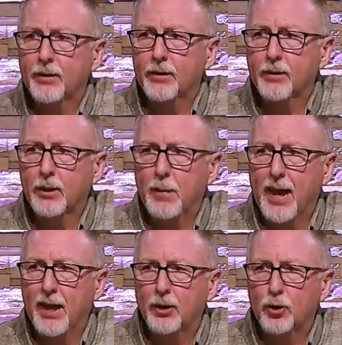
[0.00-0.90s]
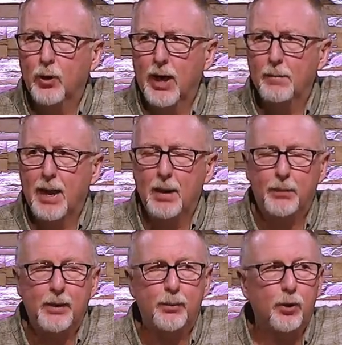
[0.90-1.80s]
demand to let my
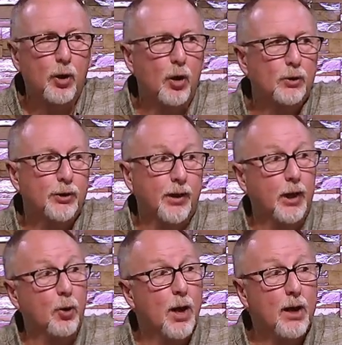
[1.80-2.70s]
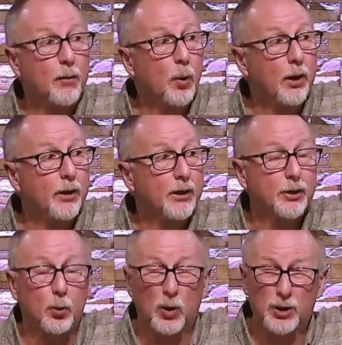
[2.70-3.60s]
people go so they could go out in the wilderness
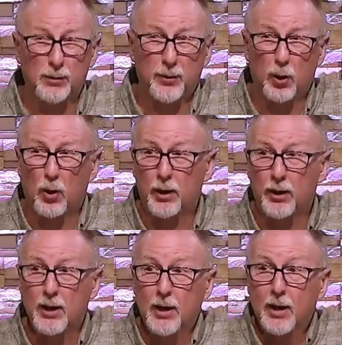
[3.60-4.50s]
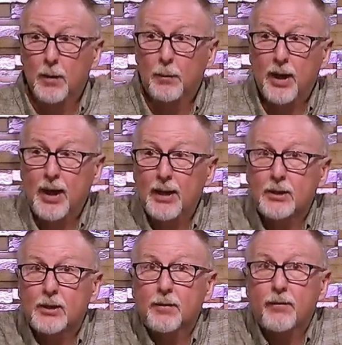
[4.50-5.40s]
and worship the Lord. But
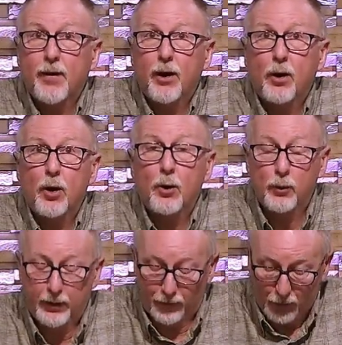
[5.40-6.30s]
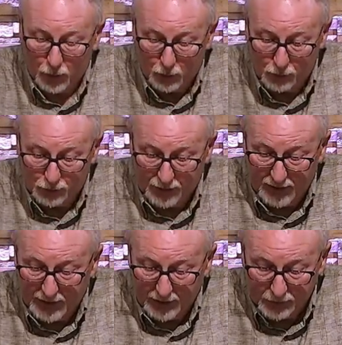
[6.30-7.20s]
Pharaoh refused.
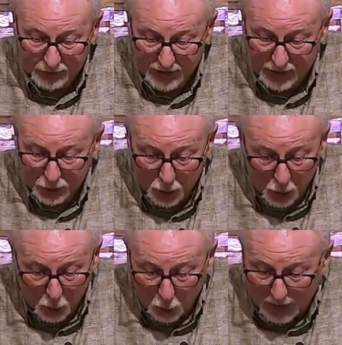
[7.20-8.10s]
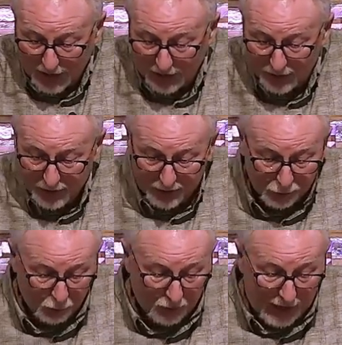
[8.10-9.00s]
He said, No way.
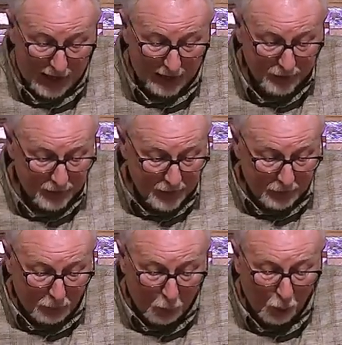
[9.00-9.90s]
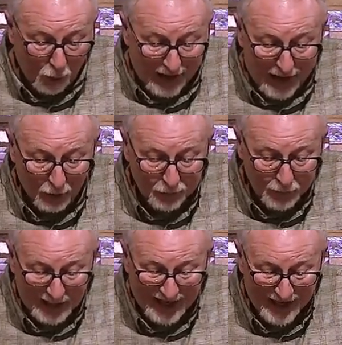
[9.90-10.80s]
So God poured out
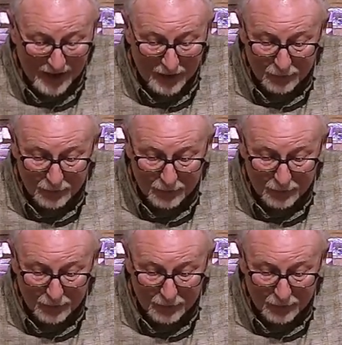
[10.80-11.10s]
10